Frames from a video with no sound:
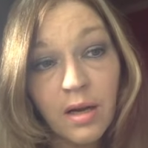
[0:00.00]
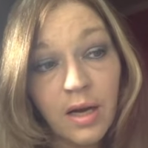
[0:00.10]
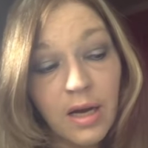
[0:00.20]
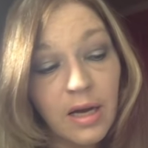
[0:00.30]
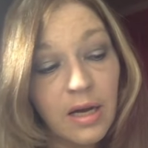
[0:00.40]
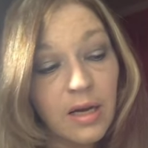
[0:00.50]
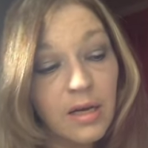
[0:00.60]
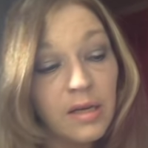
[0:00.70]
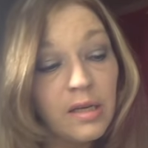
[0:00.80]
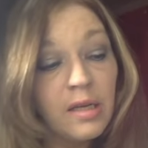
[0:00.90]

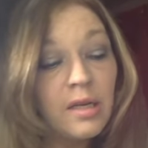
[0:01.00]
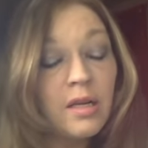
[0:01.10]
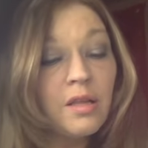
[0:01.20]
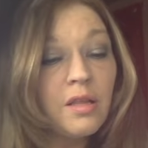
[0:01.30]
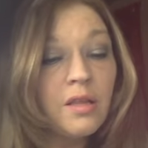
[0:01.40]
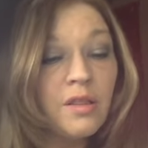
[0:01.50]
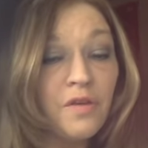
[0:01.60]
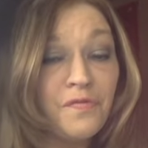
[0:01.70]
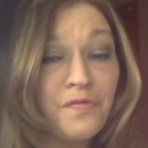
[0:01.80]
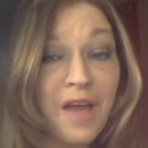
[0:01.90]
Uh,
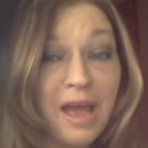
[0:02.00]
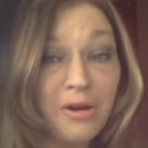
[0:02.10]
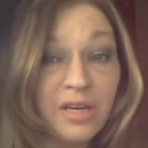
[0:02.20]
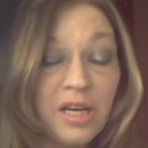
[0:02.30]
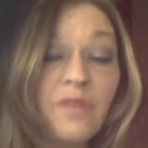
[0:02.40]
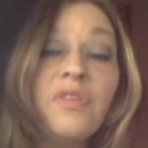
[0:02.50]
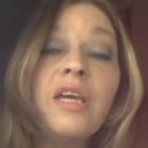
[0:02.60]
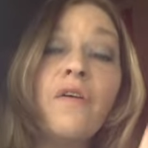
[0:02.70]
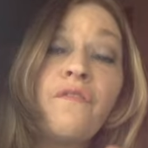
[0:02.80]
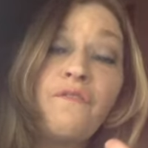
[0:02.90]
the founding of the
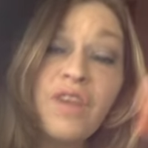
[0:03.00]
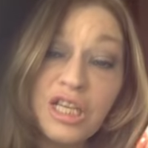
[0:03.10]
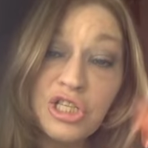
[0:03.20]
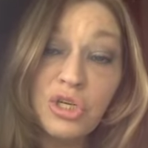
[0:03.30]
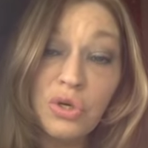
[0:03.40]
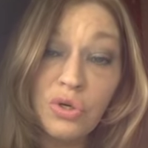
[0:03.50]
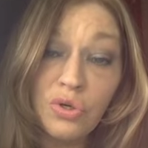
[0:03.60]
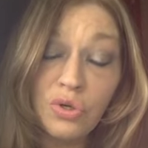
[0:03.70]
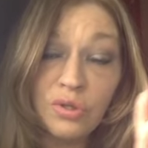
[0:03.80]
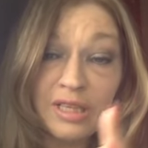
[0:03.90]

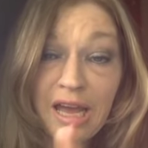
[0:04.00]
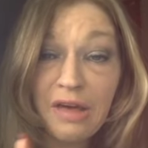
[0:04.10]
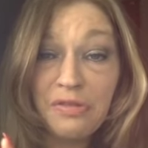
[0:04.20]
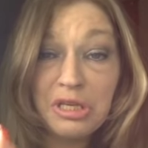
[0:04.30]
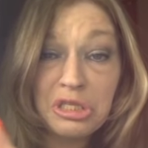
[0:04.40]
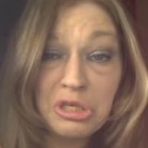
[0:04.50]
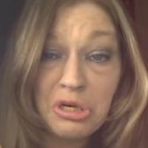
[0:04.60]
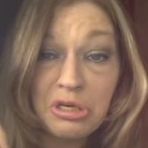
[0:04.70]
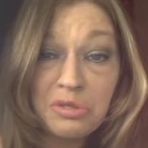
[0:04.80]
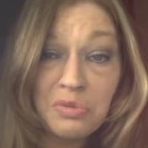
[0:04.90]
official Catholic
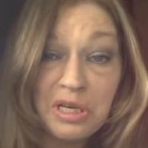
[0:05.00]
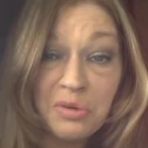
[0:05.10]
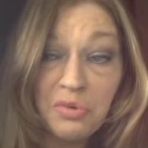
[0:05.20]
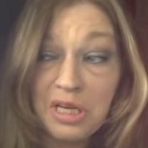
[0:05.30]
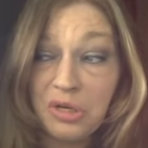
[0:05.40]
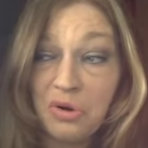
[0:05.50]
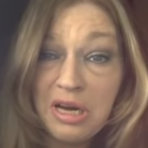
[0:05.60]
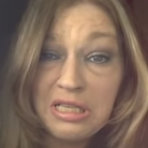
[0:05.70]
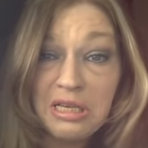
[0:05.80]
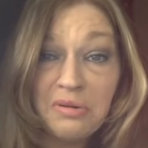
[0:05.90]
Church when it went
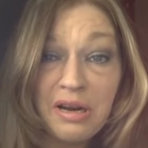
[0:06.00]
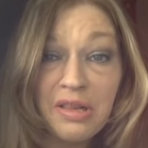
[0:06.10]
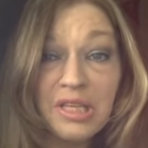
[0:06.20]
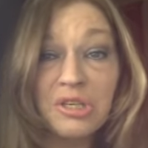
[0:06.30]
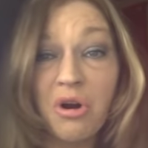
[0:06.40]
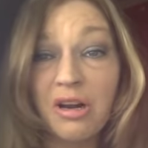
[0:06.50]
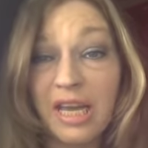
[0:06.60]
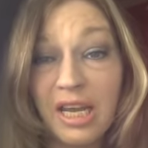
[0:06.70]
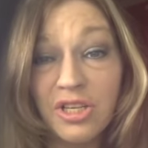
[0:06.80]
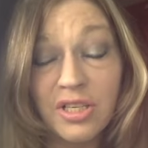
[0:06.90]
crazy around in the Dark
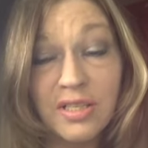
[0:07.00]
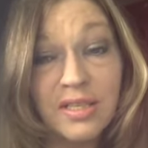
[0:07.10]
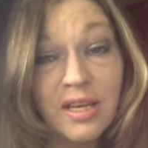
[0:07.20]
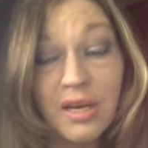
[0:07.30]
Ages,